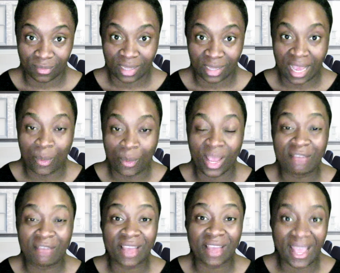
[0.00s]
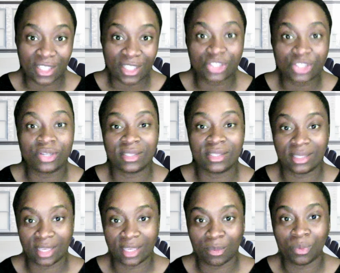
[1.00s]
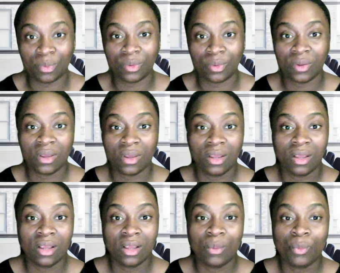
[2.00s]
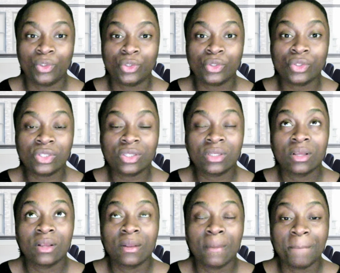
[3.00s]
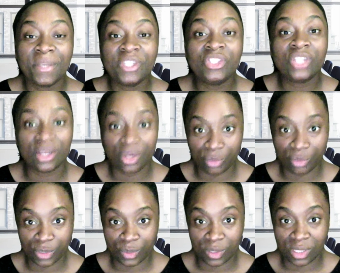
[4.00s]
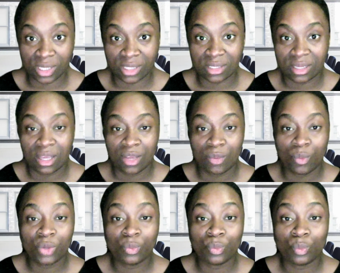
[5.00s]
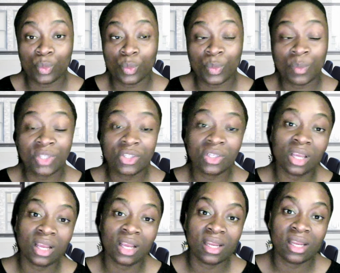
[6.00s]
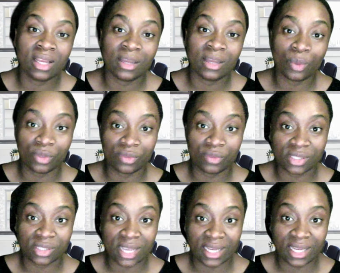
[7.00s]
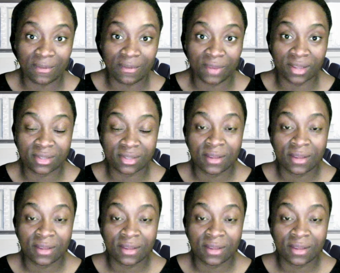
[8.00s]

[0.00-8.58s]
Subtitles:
and we have extra to keep, we should be generous with it. What we mentioned earlier that one of the side effects